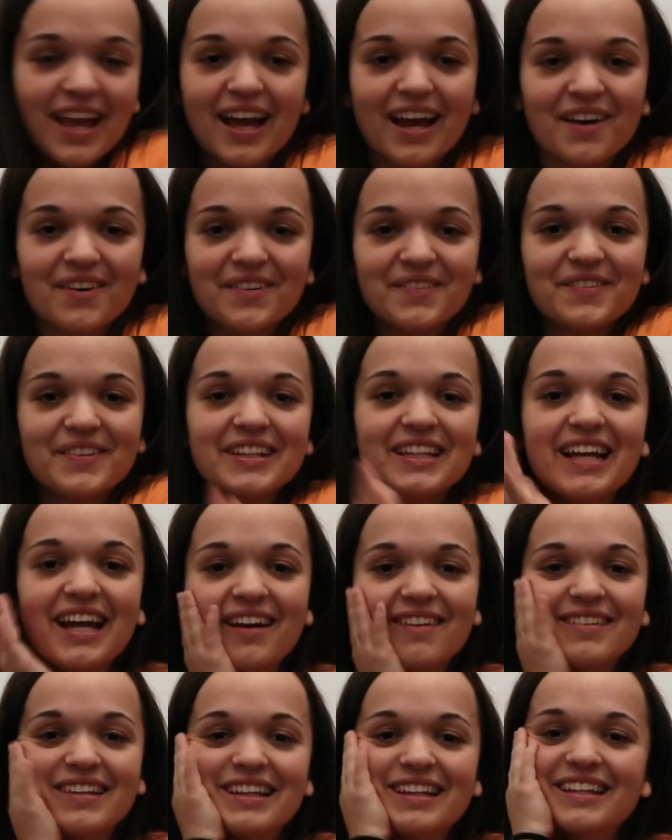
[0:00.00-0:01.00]
I don't really
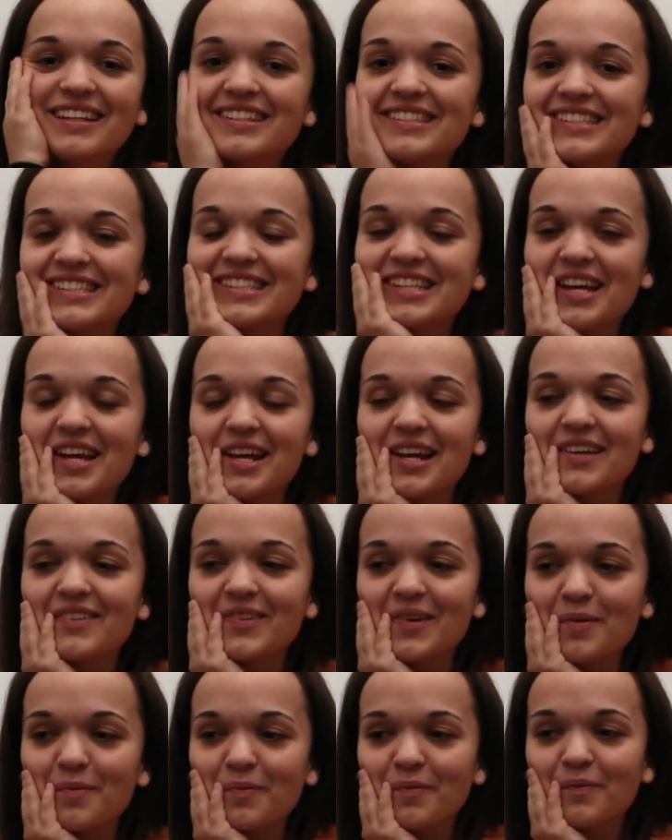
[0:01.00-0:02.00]
have anything else to say
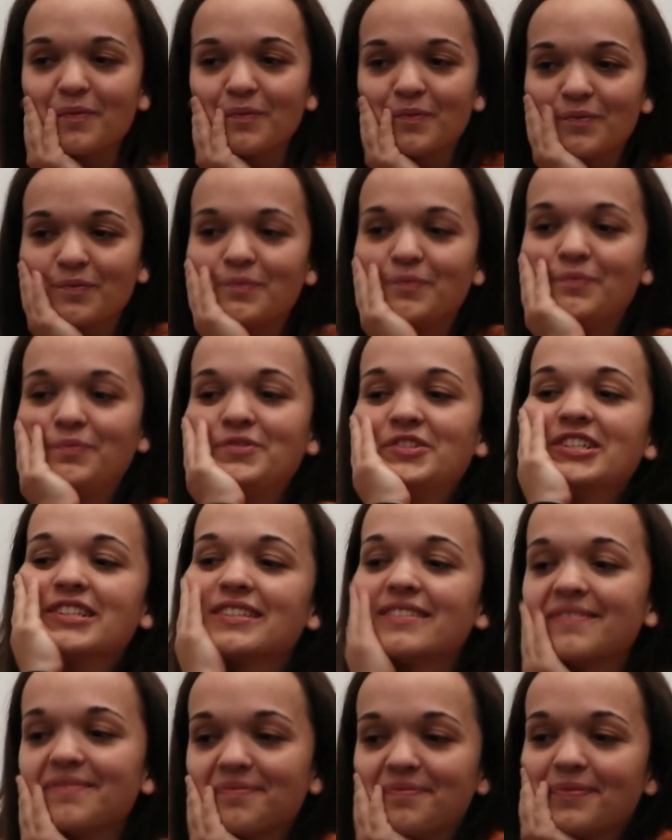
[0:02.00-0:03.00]
because I'm
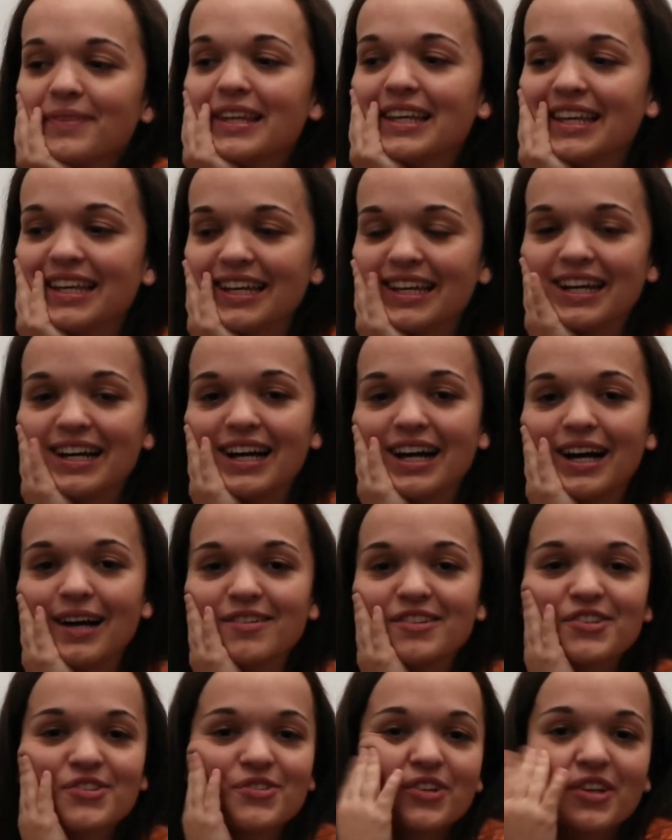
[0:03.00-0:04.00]
just,
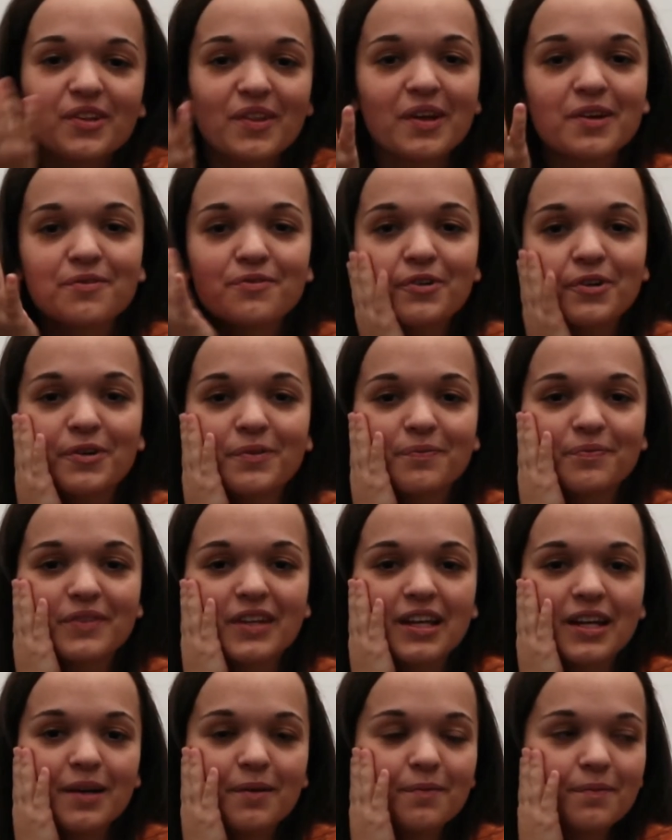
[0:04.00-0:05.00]
I'm just really thankful
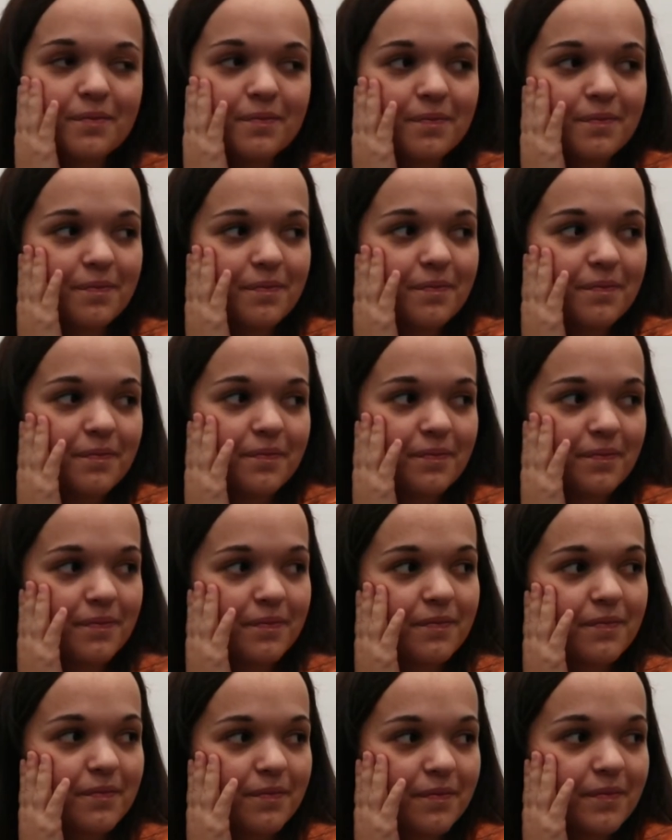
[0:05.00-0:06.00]
and I'm
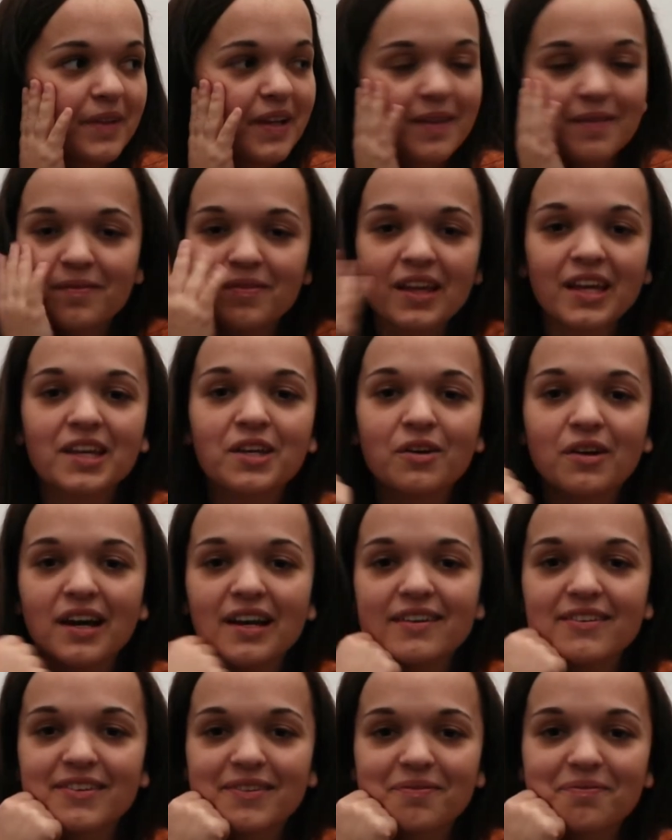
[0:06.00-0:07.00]
like, thank you
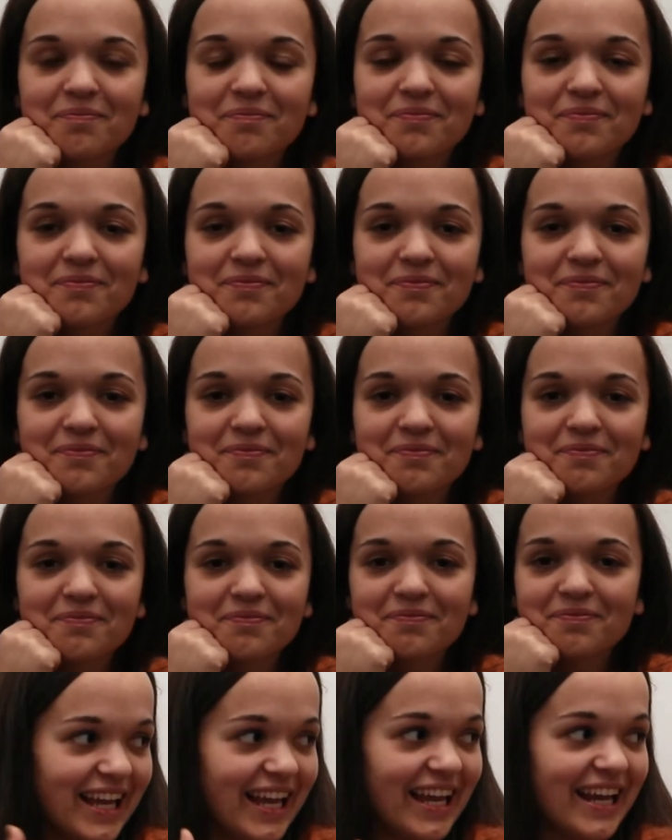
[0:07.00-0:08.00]
guys.
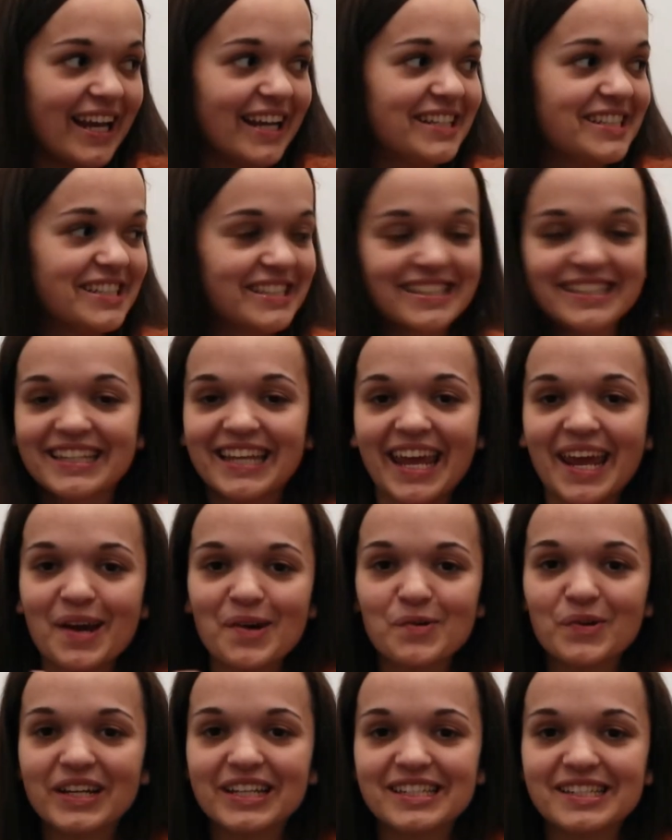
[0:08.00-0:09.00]
And I just
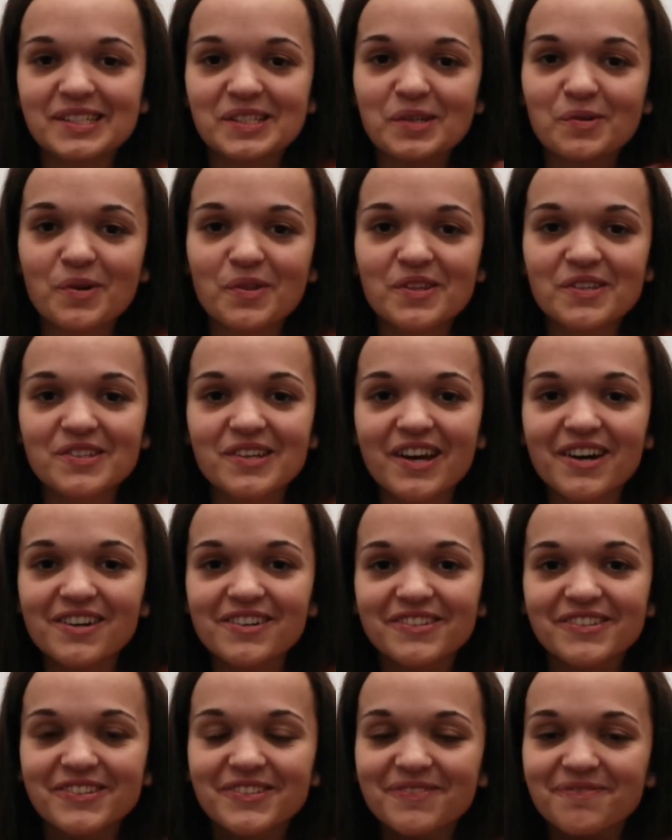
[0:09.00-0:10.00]
can't wait to see where this
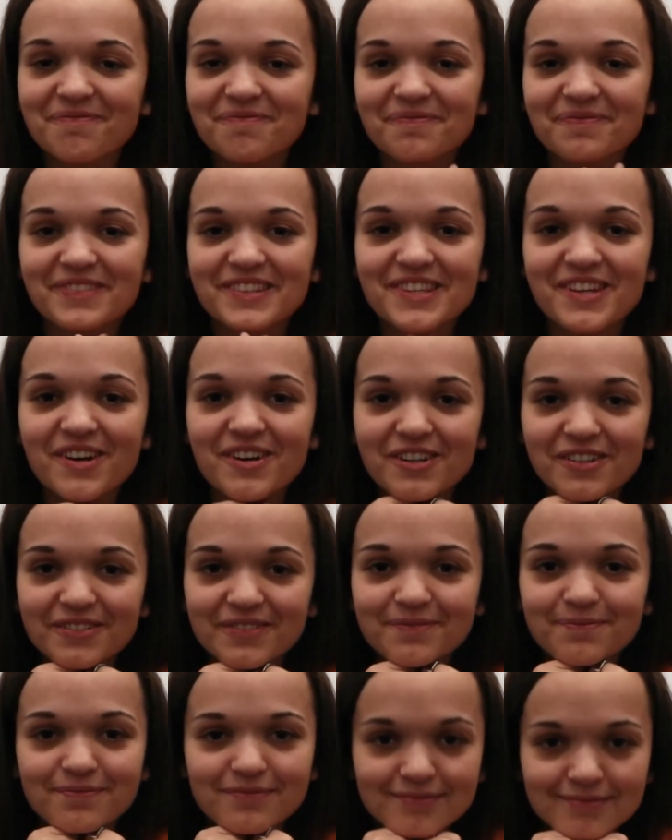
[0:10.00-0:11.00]
goes.
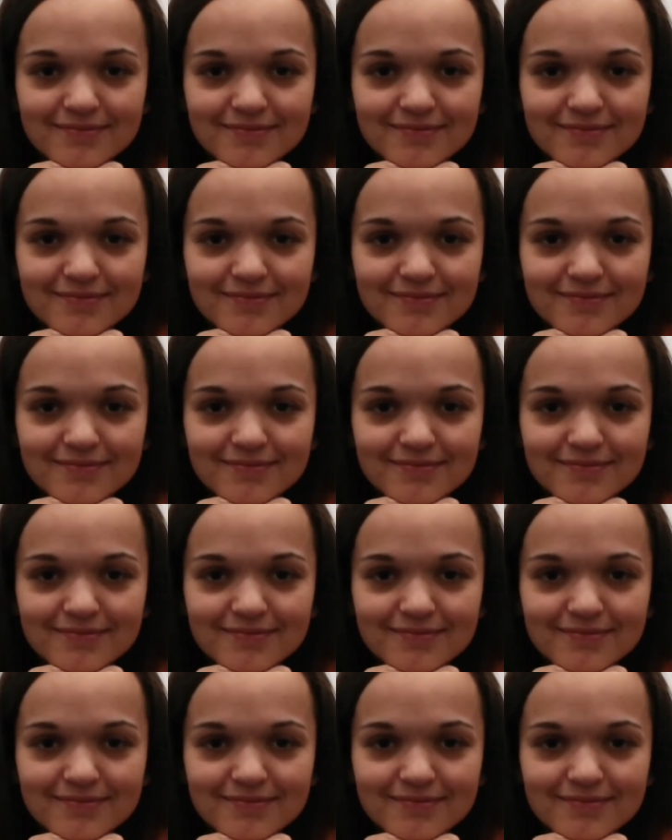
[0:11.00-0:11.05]
So,